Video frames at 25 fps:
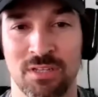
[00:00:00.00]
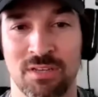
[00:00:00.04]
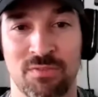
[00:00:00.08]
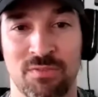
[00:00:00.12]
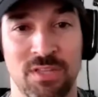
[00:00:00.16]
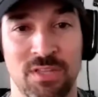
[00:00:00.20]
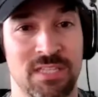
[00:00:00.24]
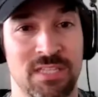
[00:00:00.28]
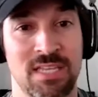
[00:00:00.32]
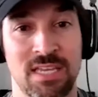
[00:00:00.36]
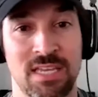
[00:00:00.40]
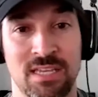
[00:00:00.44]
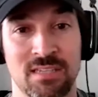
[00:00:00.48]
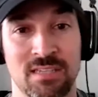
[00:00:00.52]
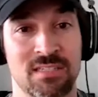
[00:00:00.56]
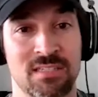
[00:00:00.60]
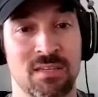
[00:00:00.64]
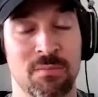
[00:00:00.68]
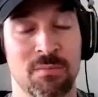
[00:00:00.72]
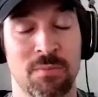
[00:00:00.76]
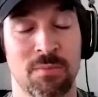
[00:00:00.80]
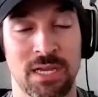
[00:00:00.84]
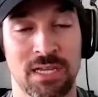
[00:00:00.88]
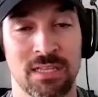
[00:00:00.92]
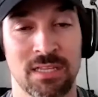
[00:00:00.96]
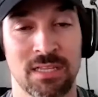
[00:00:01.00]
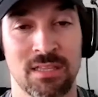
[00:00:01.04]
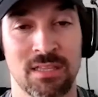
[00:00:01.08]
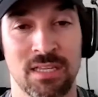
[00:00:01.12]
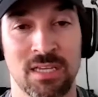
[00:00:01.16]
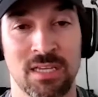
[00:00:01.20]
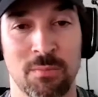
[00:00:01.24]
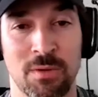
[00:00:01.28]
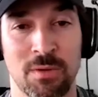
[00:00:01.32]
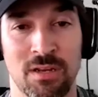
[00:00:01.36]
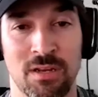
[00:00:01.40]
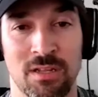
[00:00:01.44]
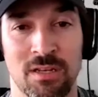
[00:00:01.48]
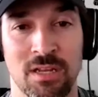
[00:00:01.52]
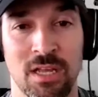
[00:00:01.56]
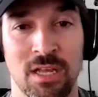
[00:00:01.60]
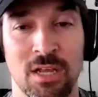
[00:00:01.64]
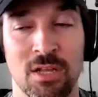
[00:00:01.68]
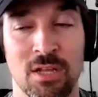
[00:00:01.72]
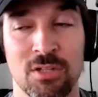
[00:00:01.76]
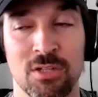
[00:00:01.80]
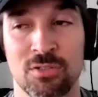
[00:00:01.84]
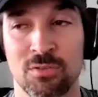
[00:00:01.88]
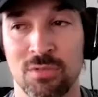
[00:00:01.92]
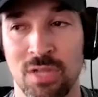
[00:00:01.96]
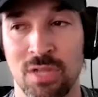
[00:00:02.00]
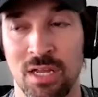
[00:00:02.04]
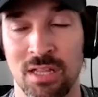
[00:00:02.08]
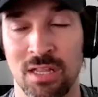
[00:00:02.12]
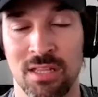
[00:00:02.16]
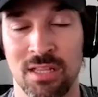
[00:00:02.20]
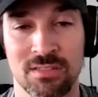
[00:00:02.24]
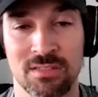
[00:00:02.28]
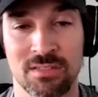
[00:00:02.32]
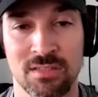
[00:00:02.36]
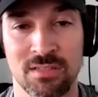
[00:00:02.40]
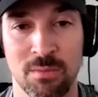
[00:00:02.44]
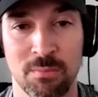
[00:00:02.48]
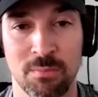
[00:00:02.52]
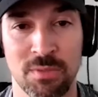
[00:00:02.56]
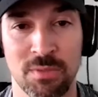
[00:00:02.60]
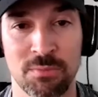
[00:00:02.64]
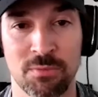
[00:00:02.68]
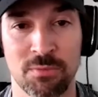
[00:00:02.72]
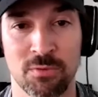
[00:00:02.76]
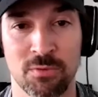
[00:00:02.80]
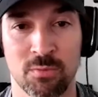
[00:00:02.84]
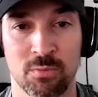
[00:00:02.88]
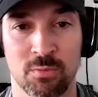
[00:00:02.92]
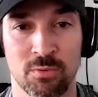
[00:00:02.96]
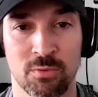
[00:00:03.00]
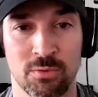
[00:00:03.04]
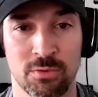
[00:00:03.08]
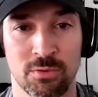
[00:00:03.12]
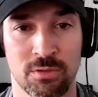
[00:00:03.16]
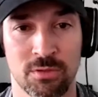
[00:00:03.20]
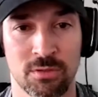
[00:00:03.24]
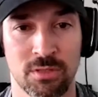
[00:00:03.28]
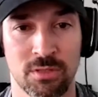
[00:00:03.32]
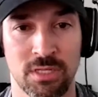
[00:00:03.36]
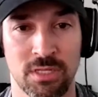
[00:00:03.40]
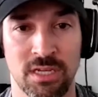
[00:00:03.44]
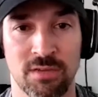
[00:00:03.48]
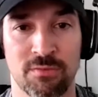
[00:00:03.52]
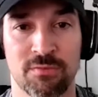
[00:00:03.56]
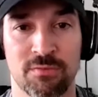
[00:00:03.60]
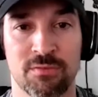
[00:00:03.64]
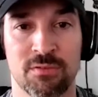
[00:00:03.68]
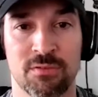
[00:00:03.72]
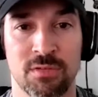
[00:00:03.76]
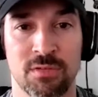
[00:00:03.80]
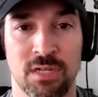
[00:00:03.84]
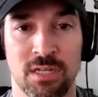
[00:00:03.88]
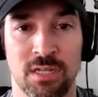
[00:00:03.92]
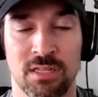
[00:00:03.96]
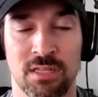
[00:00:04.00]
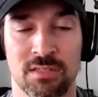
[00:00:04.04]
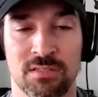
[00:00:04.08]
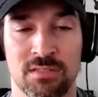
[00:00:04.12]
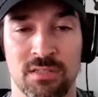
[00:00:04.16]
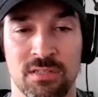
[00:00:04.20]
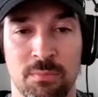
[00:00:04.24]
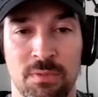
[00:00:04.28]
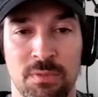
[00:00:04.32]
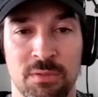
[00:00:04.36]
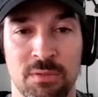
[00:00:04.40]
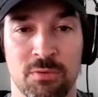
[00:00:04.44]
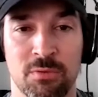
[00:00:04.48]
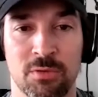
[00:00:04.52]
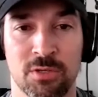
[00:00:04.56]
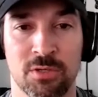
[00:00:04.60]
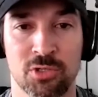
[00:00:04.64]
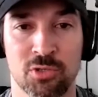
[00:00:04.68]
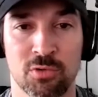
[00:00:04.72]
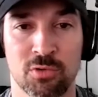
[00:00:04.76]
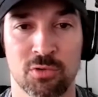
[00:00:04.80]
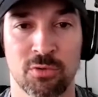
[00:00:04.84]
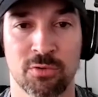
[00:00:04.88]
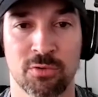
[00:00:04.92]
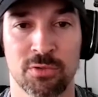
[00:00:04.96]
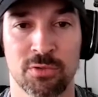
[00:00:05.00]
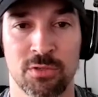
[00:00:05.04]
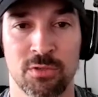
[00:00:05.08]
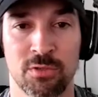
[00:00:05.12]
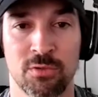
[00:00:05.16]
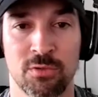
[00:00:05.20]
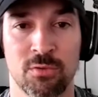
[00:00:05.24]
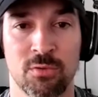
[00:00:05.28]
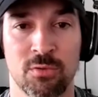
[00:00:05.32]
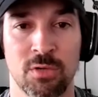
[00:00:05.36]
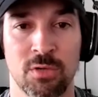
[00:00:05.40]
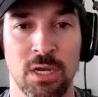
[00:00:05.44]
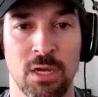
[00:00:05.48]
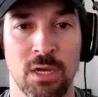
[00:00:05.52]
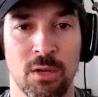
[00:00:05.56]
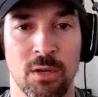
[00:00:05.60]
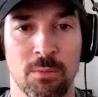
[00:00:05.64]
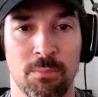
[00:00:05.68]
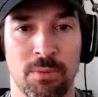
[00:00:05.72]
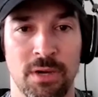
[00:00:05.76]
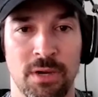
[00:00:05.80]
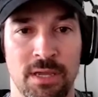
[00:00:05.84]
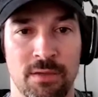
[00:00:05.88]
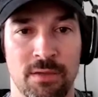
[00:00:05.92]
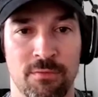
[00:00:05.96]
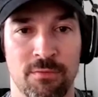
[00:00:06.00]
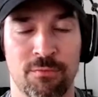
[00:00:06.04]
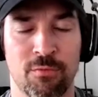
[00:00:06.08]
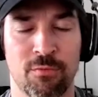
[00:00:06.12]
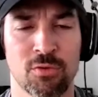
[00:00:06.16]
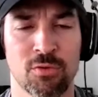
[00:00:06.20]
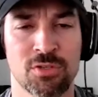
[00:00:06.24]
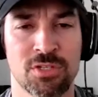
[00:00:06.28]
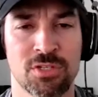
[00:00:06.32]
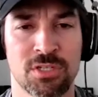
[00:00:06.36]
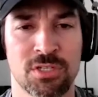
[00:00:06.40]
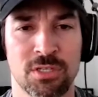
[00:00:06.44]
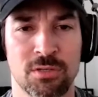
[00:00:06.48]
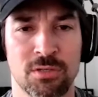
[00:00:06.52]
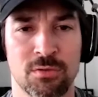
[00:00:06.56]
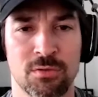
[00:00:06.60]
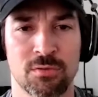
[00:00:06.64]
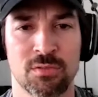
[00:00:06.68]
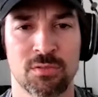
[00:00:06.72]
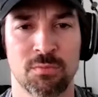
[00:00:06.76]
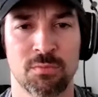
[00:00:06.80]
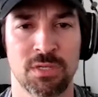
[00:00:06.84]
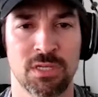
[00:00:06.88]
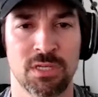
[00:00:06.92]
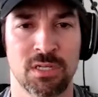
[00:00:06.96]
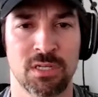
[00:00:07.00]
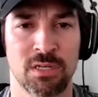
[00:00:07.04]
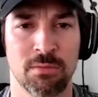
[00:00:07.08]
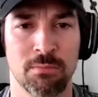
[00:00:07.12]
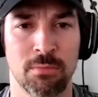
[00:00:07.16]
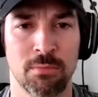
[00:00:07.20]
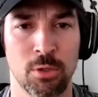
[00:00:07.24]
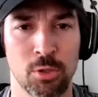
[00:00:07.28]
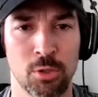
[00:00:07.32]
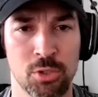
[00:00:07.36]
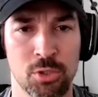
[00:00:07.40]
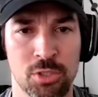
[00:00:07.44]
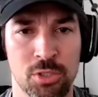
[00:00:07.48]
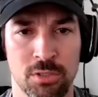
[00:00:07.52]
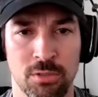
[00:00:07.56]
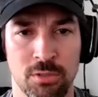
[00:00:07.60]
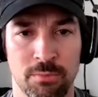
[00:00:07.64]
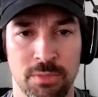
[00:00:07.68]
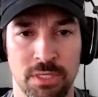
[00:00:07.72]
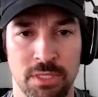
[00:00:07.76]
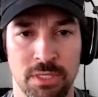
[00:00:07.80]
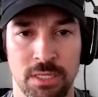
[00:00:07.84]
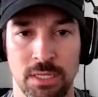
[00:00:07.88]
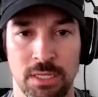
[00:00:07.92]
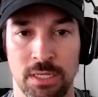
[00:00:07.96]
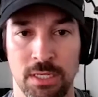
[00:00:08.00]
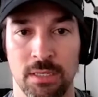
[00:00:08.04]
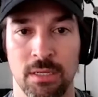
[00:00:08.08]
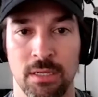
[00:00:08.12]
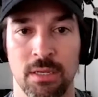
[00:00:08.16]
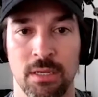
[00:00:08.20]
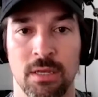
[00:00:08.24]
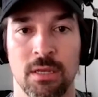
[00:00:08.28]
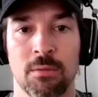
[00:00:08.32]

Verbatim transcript: If they take a step back and think about it, do not let dumb people ruin your life. Do not let dumb people control you by forcing you to be an emotional being.